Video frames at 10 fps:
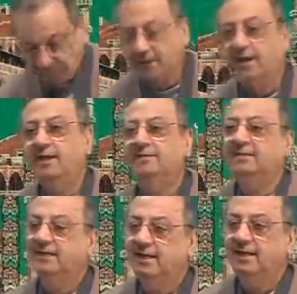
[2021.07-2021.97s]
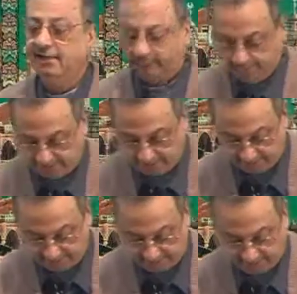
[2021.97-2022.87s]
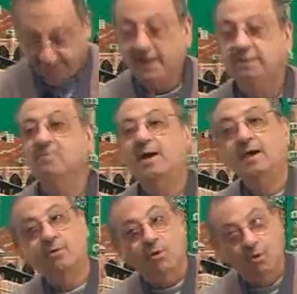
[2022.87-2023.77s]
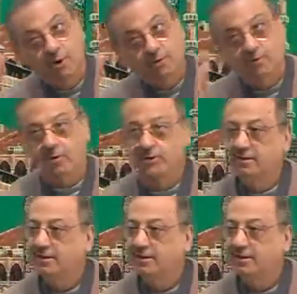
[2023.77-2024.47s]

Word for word: Kadiyya, in my old book,